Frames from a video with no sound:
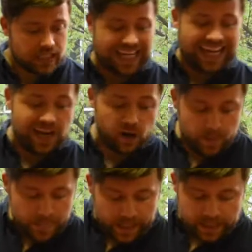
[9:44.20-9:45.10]

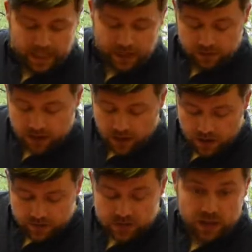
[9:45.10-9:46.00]
clout in that
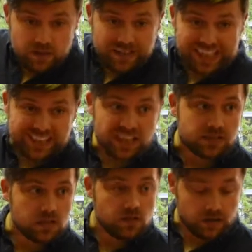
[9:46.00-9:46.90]
regard. So it
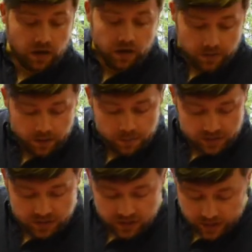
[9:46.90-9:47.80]
does look, I
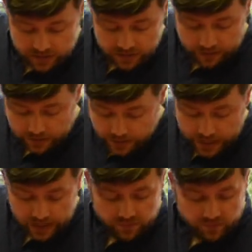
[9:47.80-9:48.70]
would suggest, that
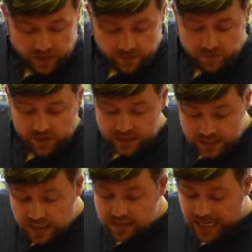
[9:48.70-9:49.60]
if it
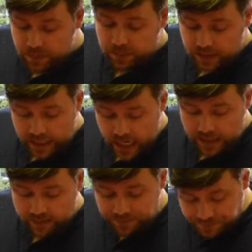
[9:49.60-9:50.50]
does happen
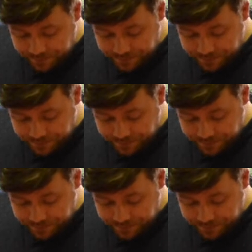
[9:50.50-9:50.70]
again,